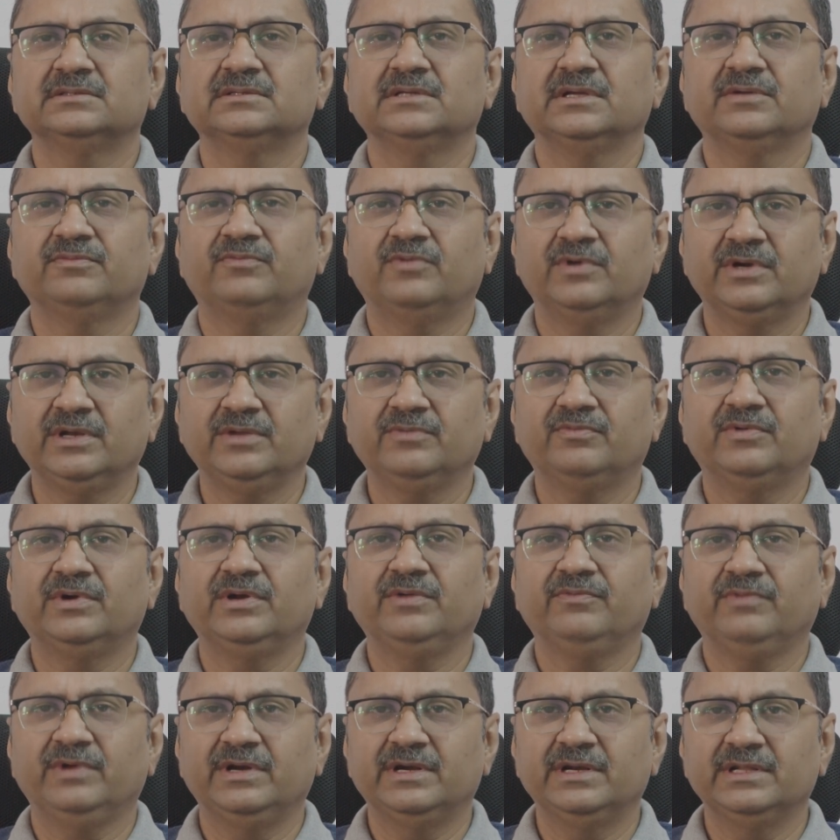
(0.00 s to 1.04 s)
say 40
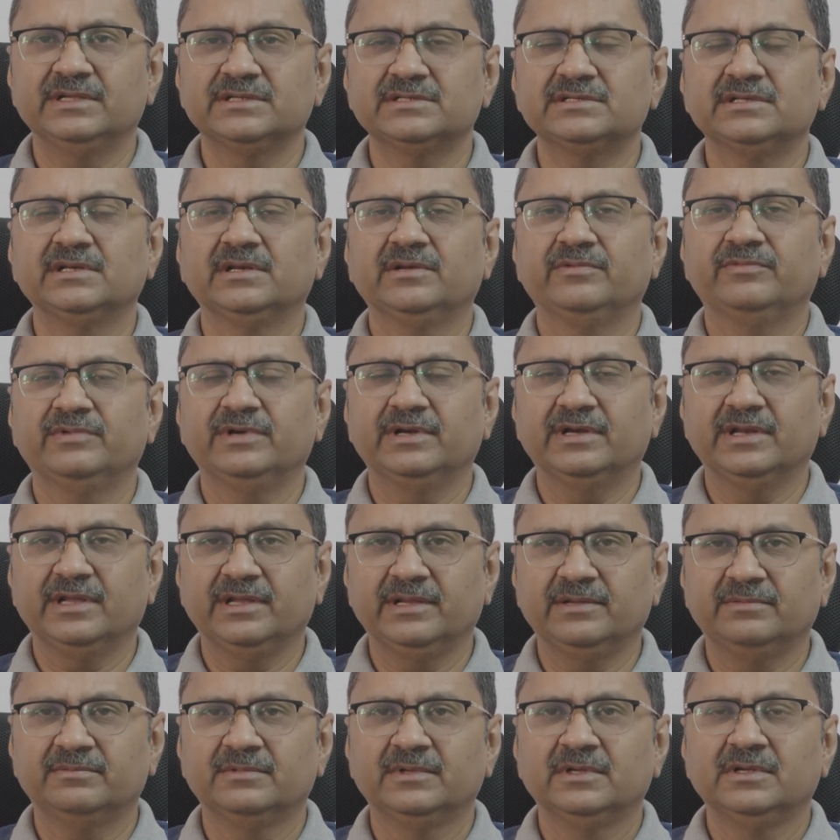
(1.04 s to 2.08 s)
45 days delivery
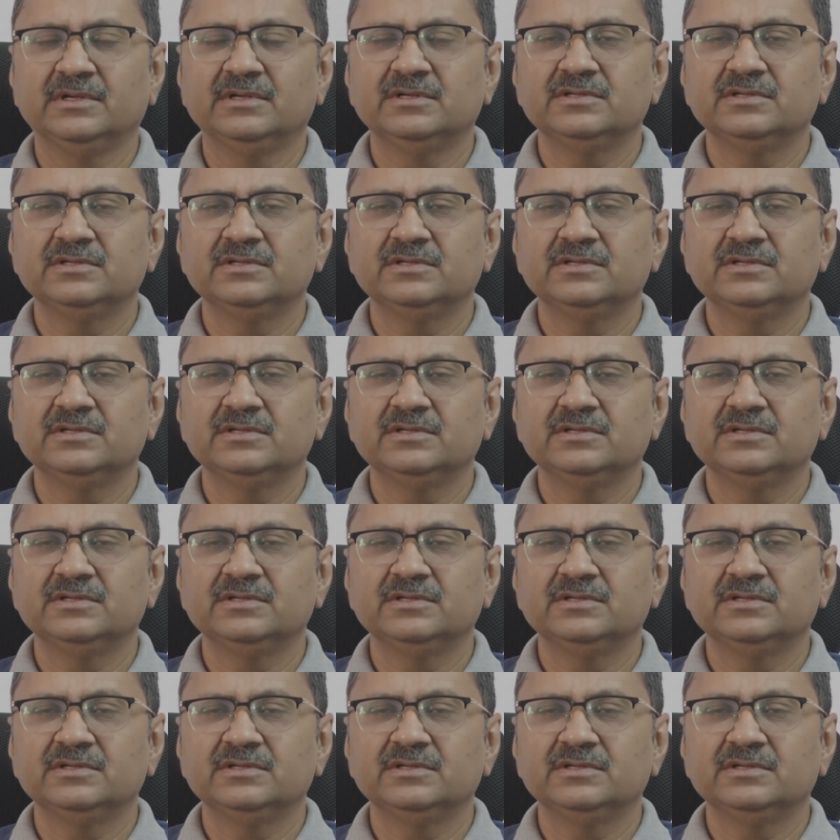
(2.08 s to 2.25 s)
time